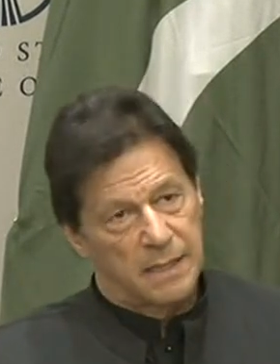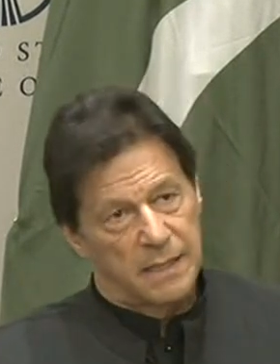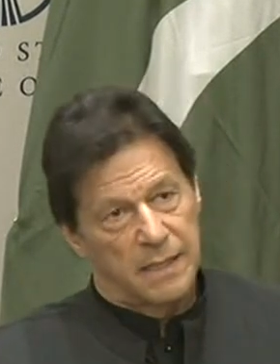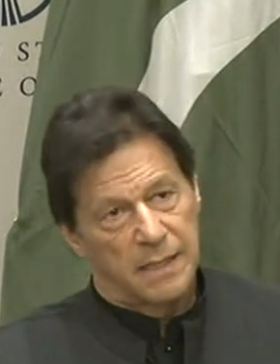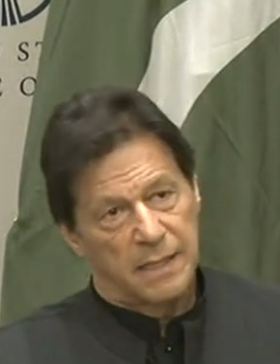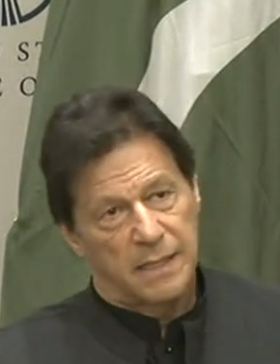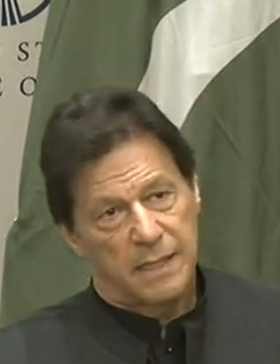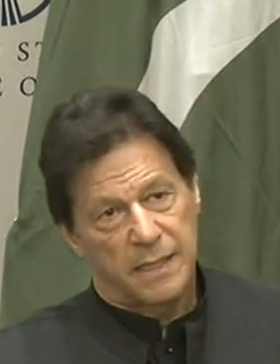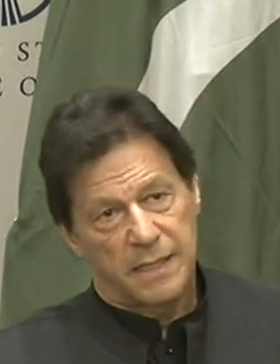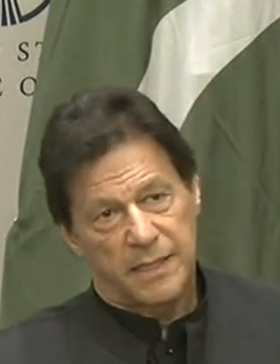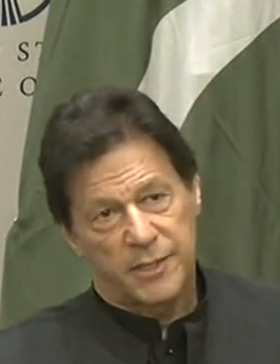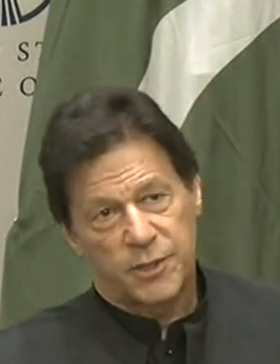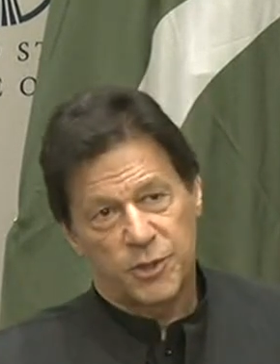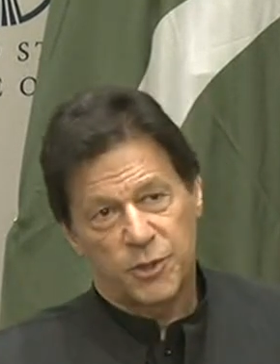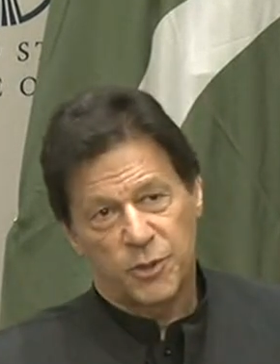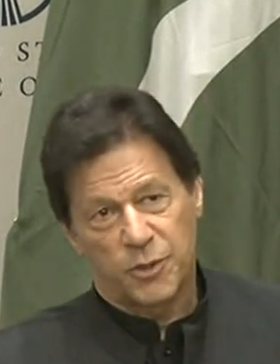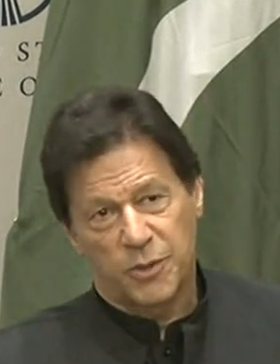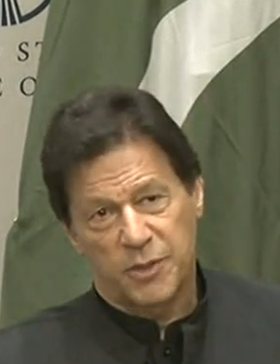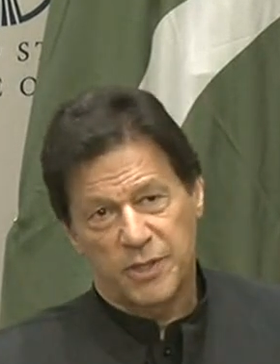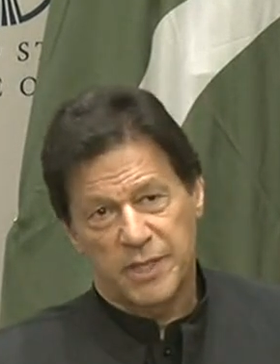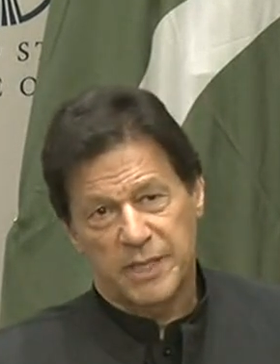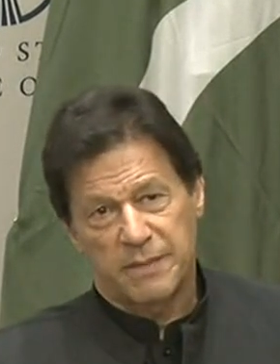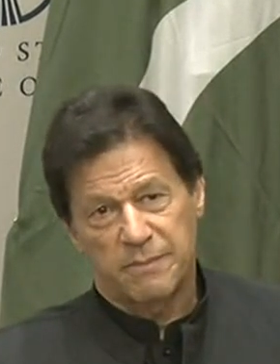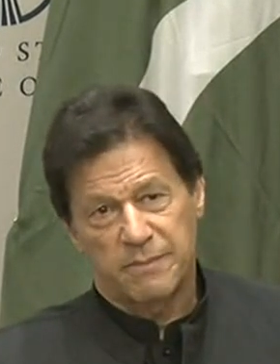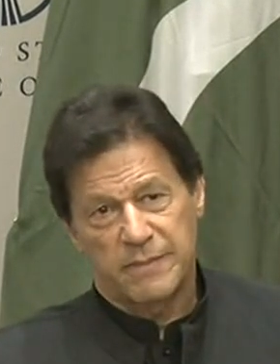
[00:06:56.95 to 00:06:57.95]

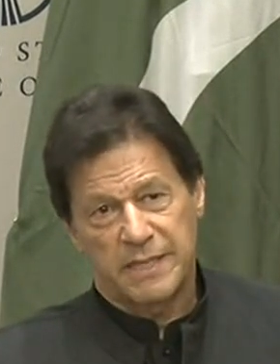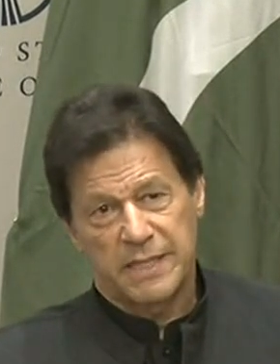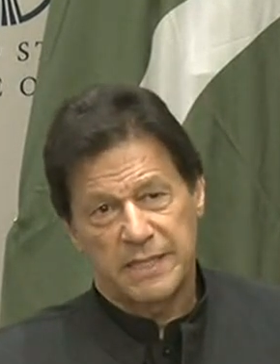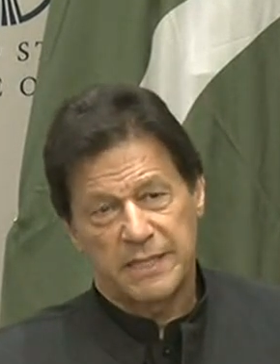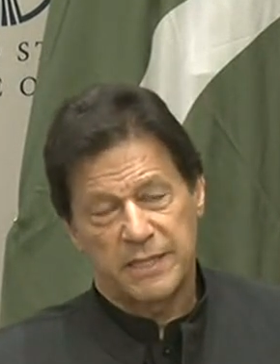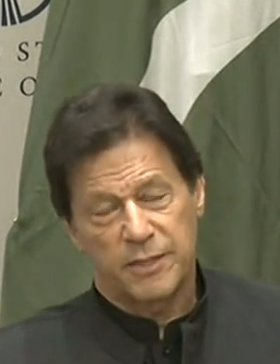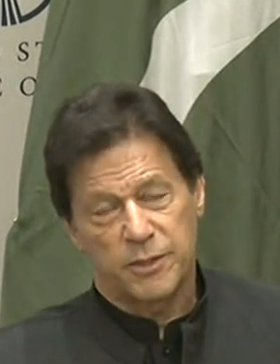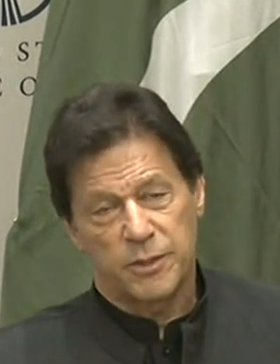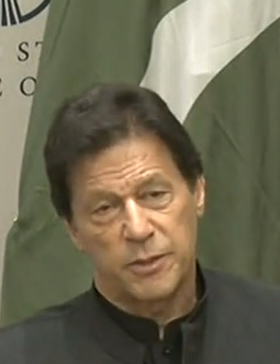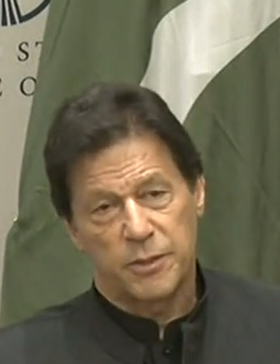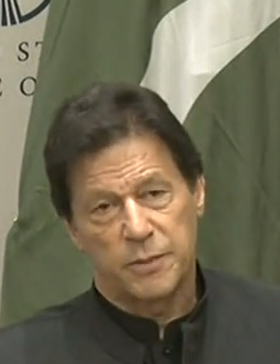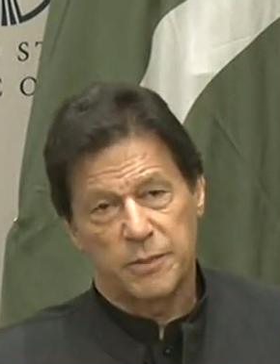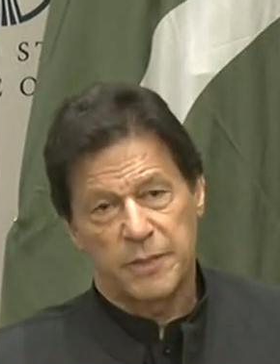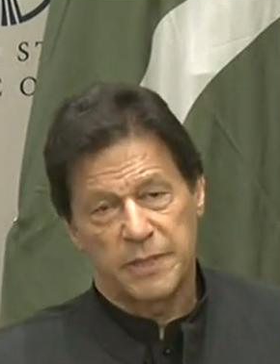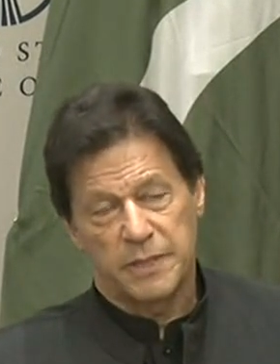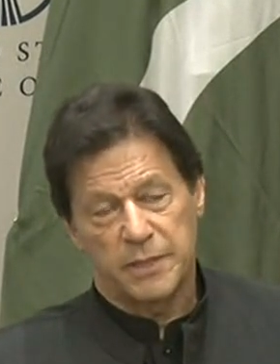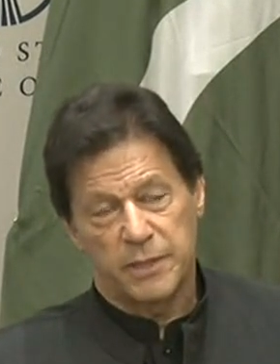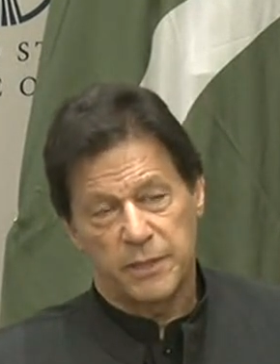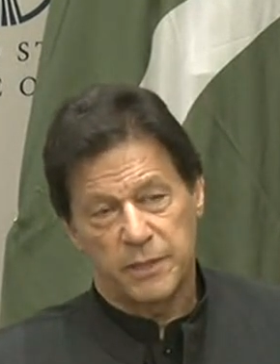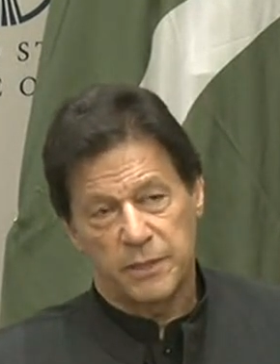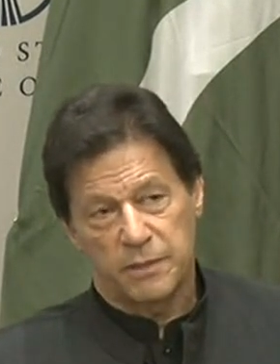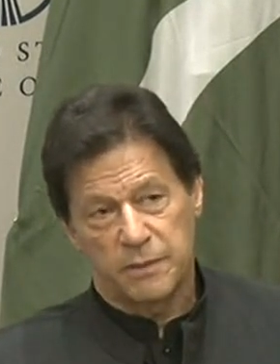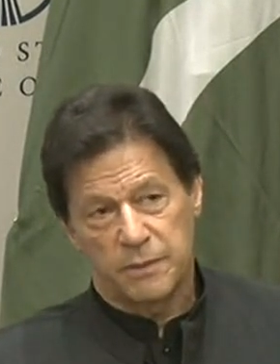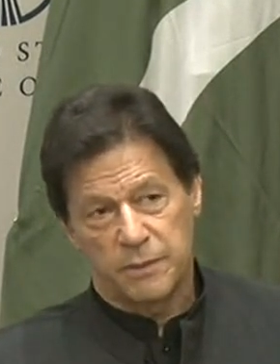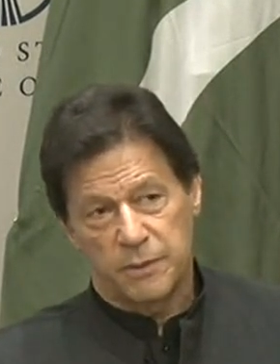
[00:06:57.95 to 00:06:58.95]
assured him that,
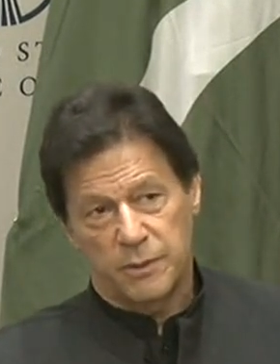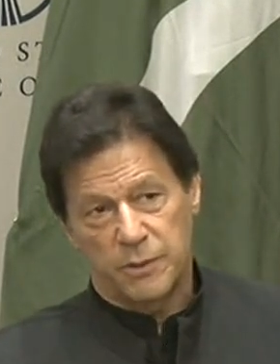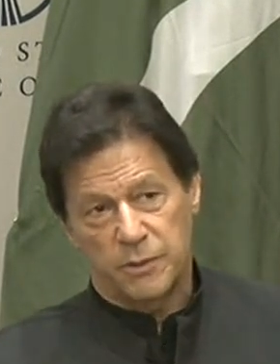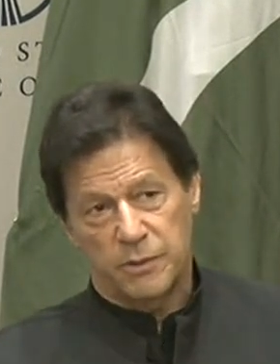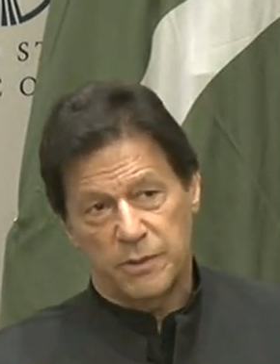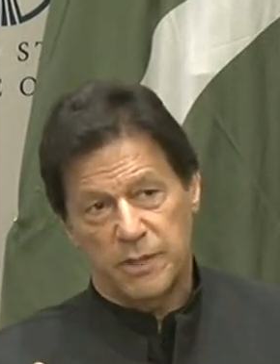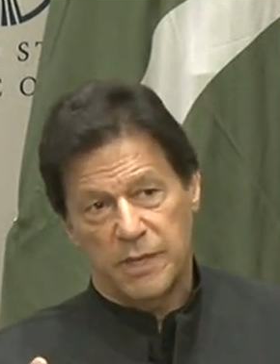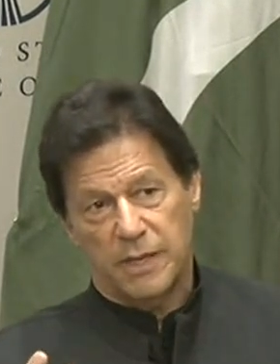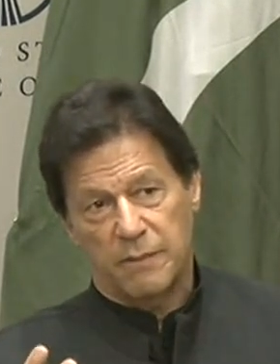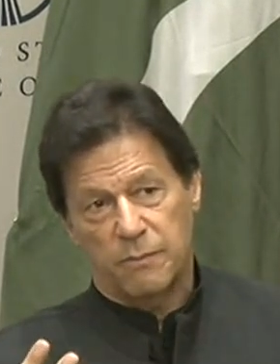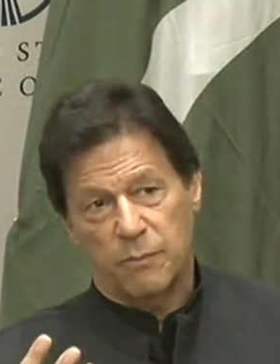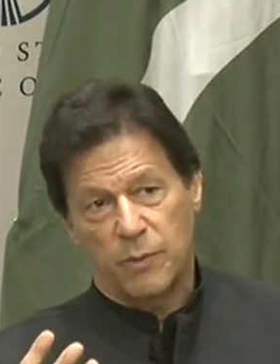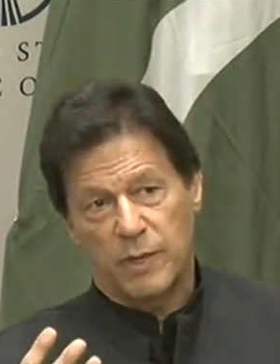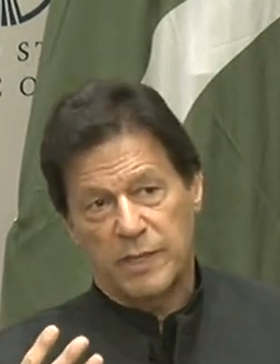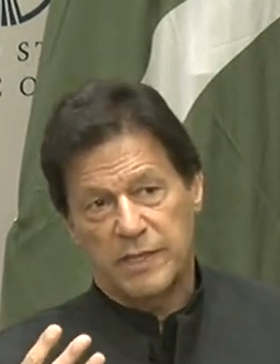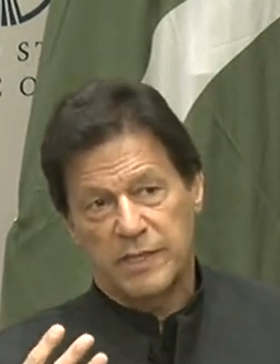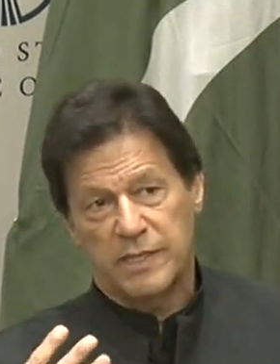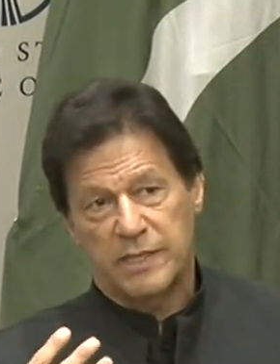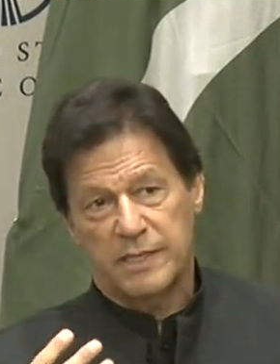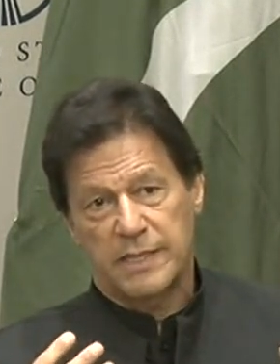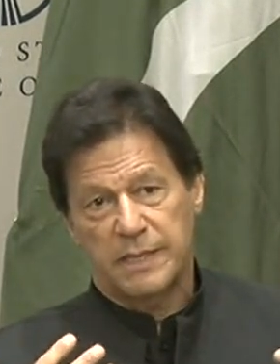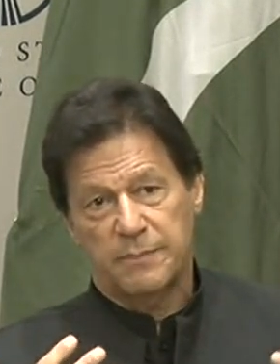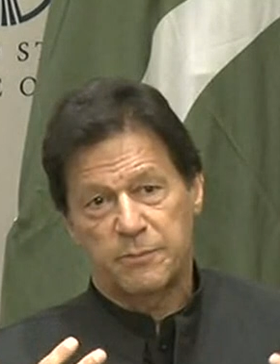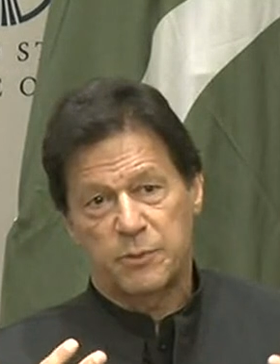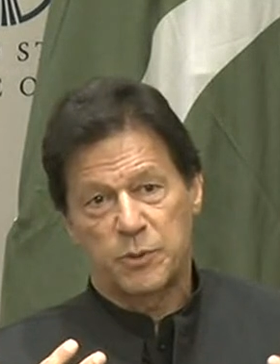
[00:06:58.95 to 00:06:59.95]
you come one
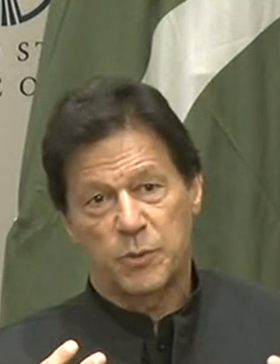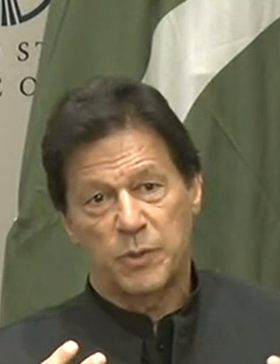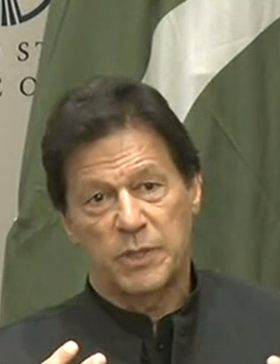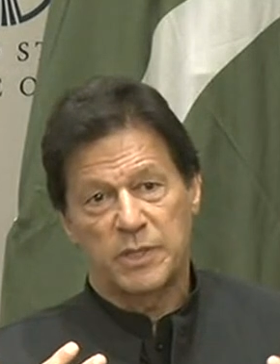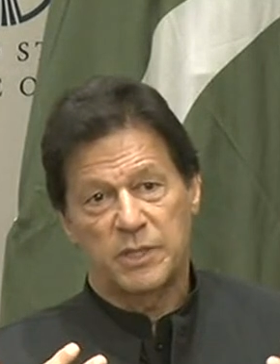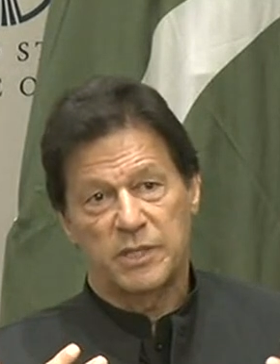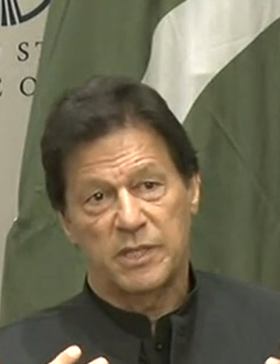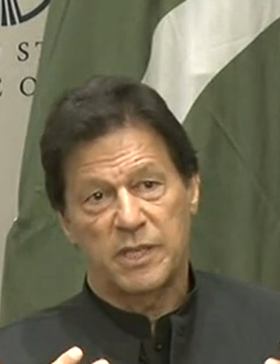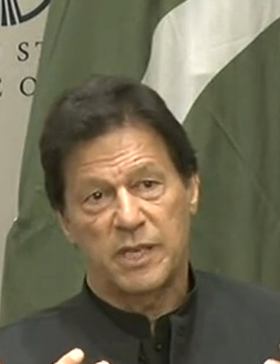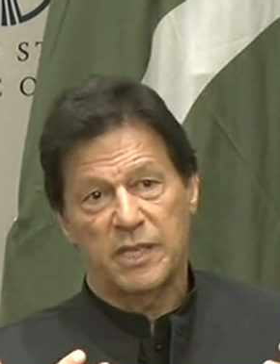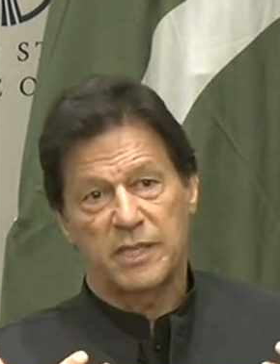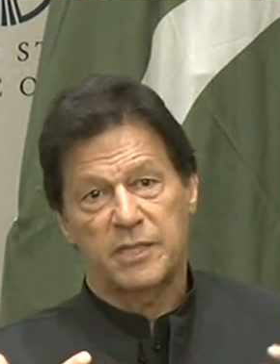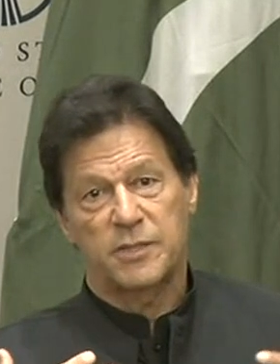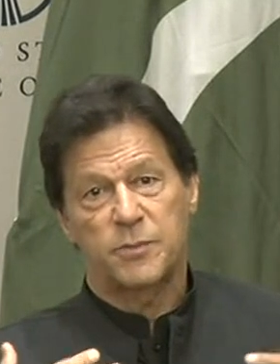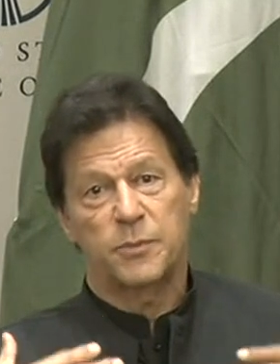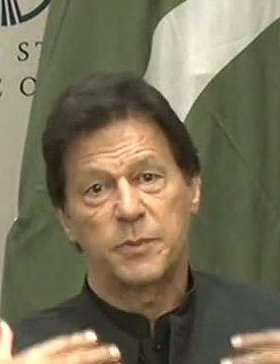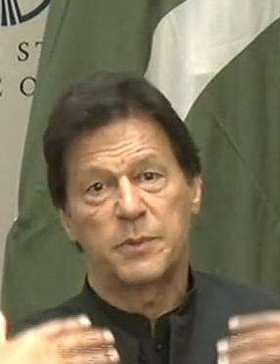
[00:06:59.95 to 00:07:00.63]
step towards us,